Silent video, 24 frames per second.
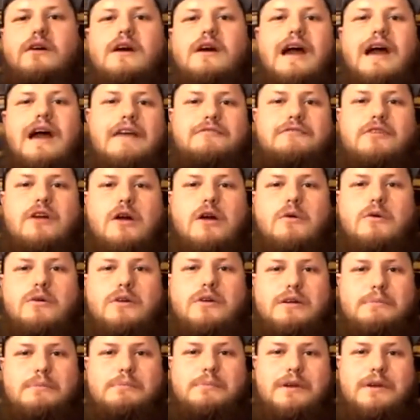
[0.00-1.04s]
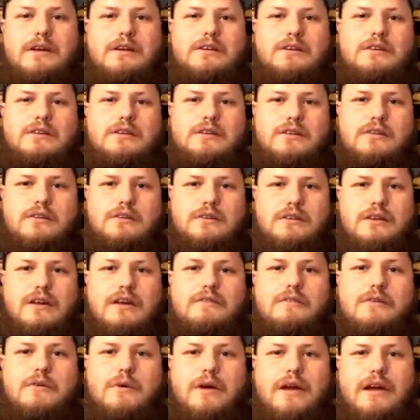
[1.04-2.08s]
after I won a beard
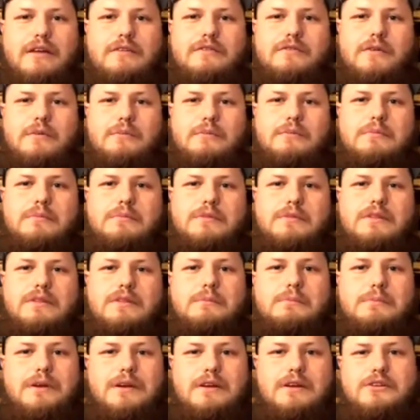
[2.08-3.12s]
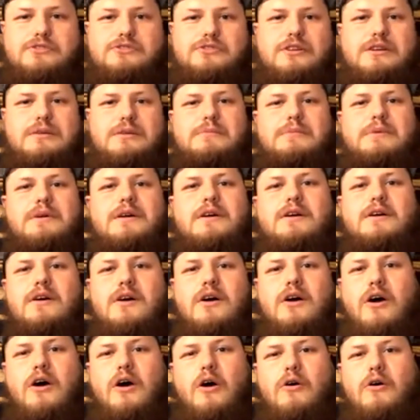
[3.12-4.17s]
giveaway from the Beard Dream
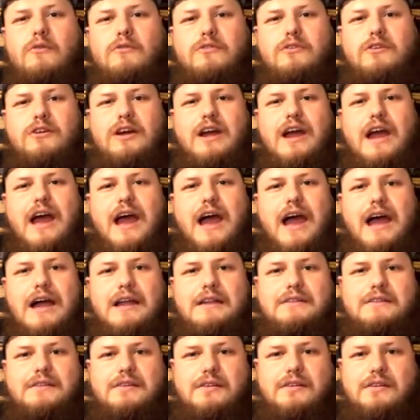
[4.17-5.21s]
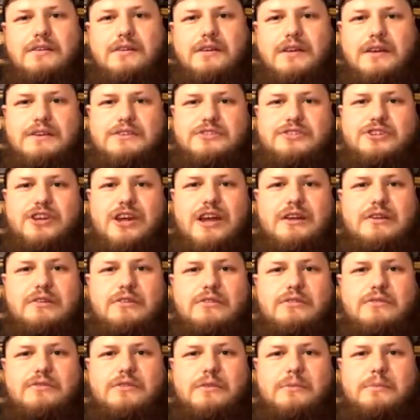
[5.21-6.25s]
over at his
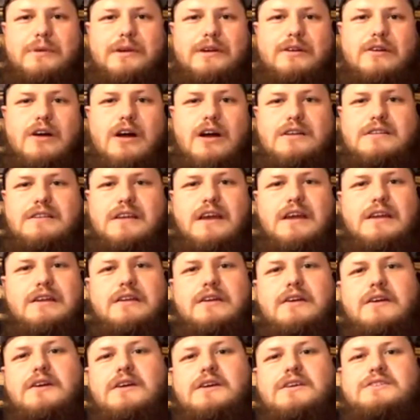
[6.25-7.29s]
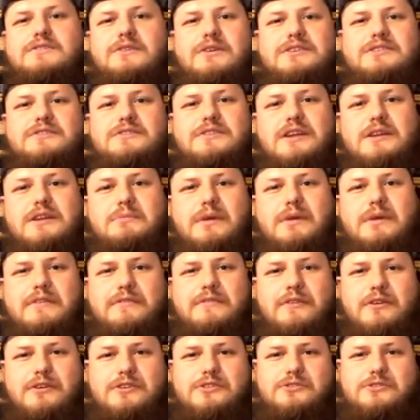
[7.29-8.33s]
channel for Beard Octane. So I did my
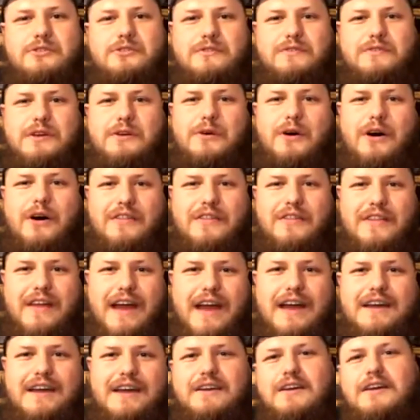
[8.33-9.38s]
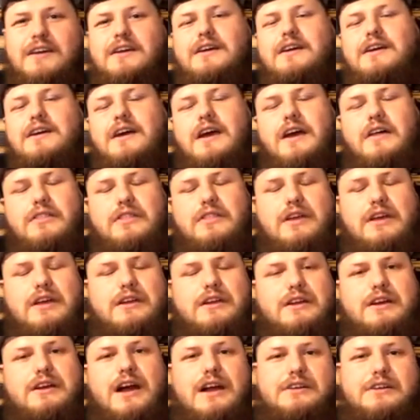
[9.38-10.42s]
first review on that, and then
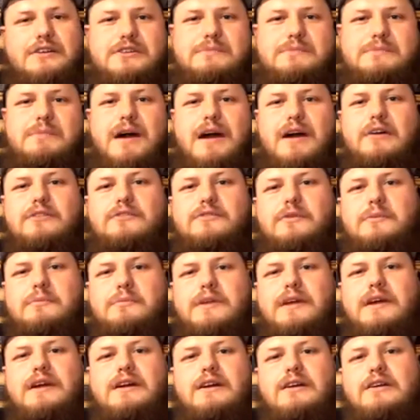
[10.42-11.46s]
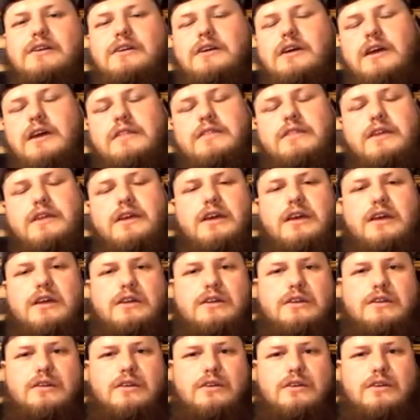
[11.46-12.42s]
it kind of spiraled from there. And then